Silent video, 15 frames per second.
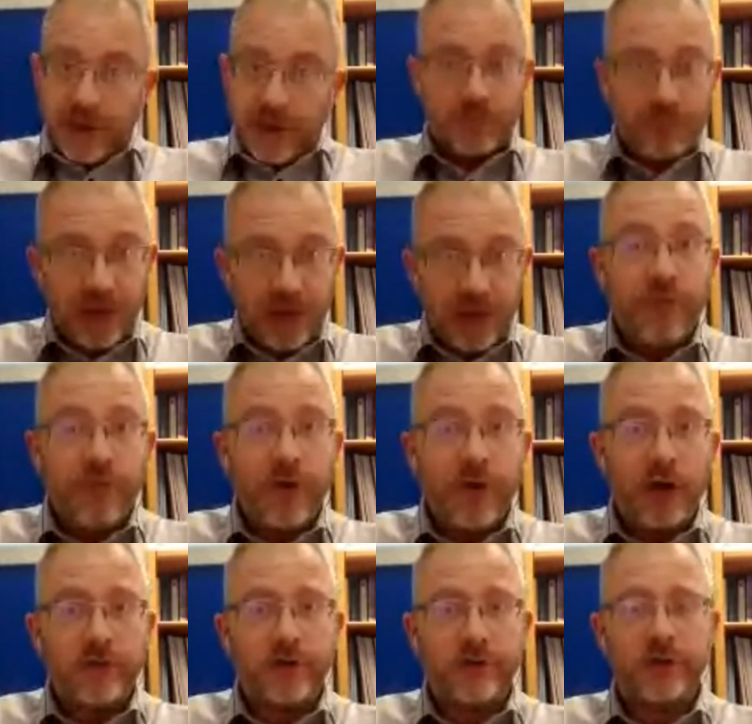peer-to-peer
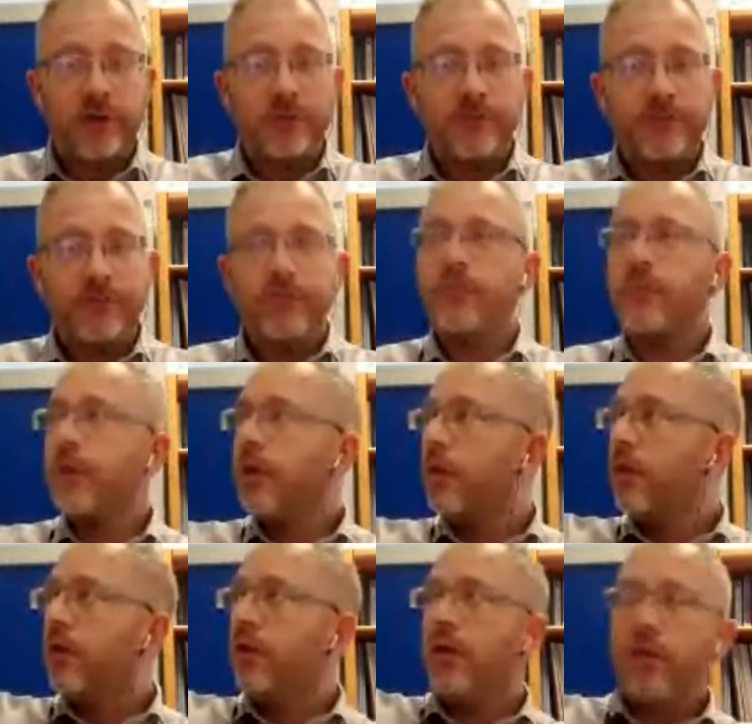first,
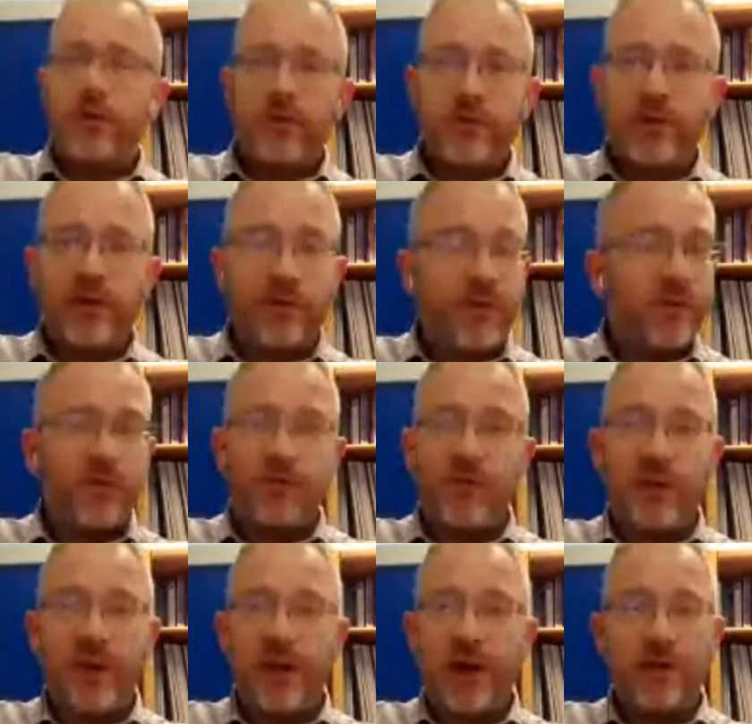see if there's a
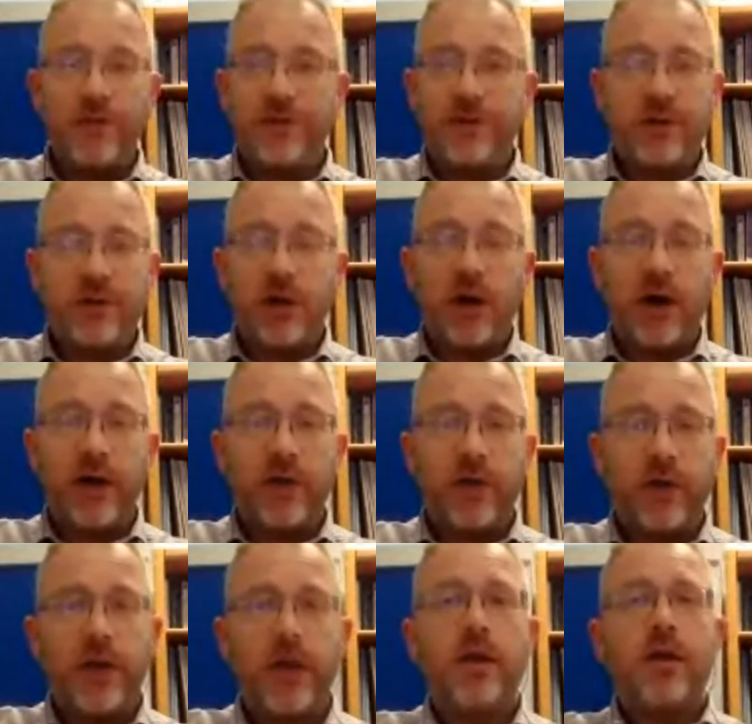video guide on
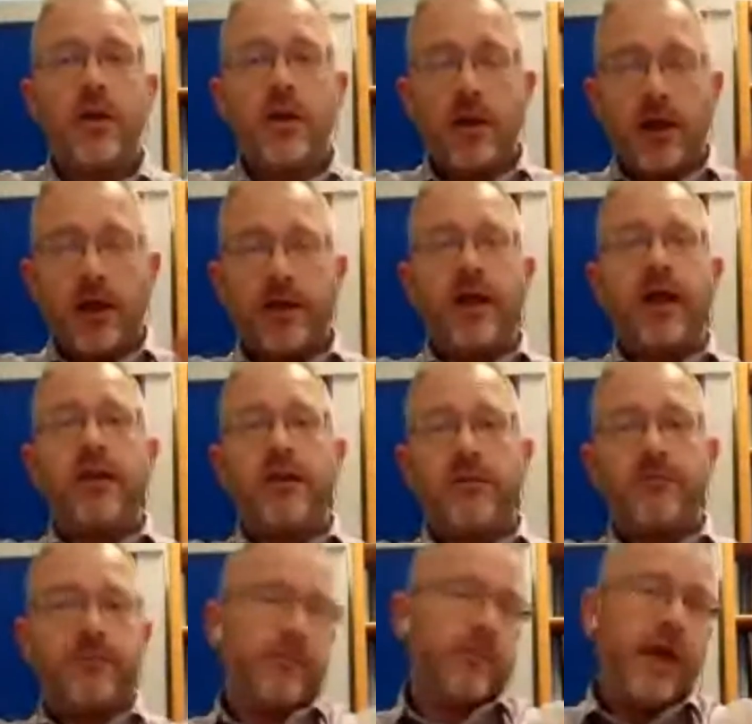it, and then
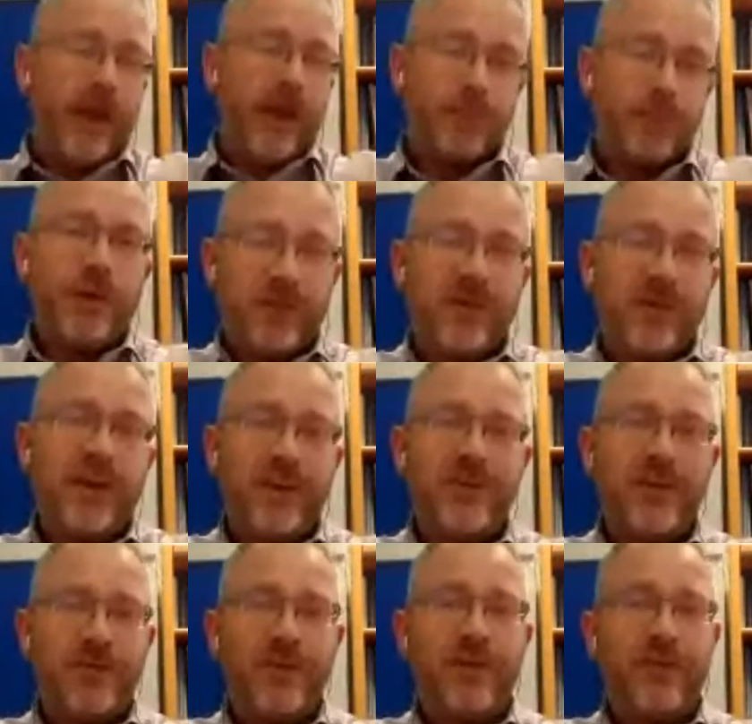expertise
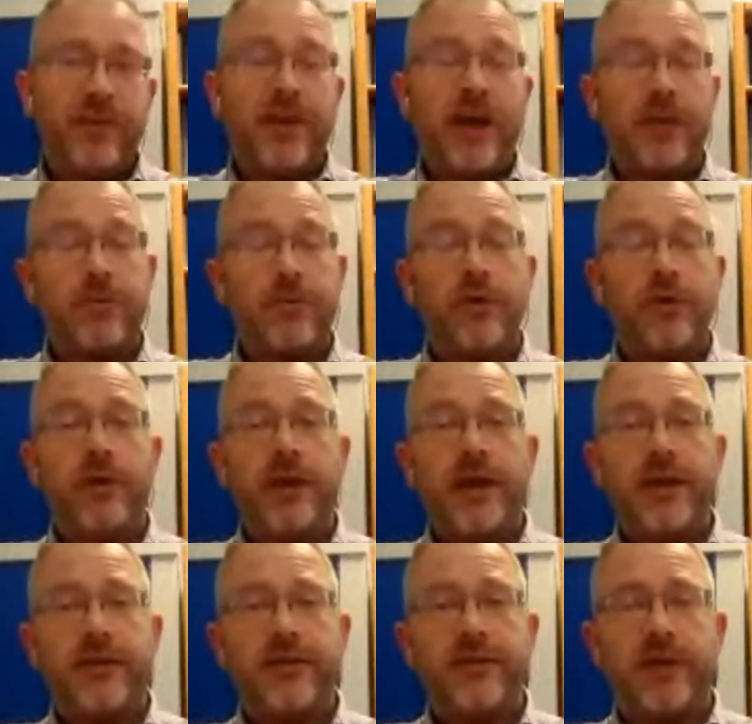if it's absolutely
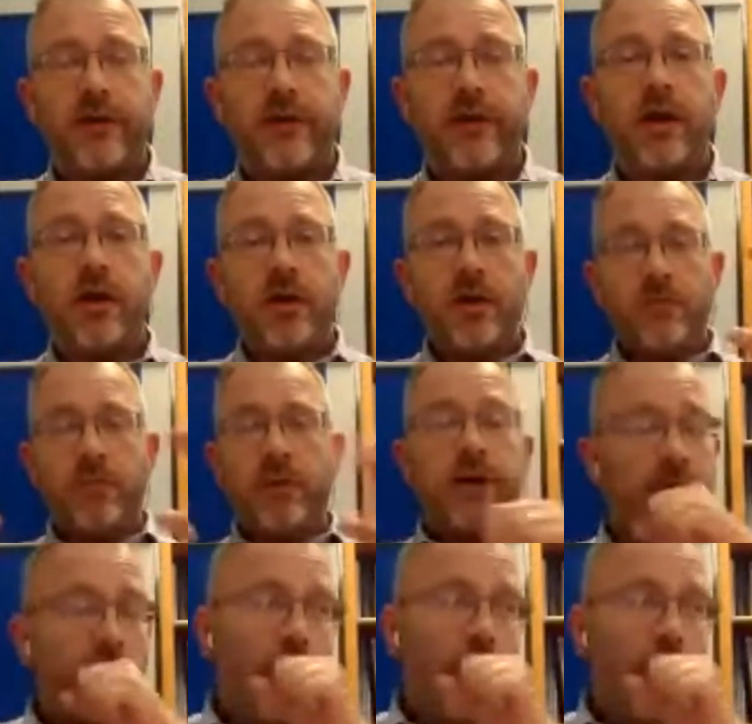necessary. But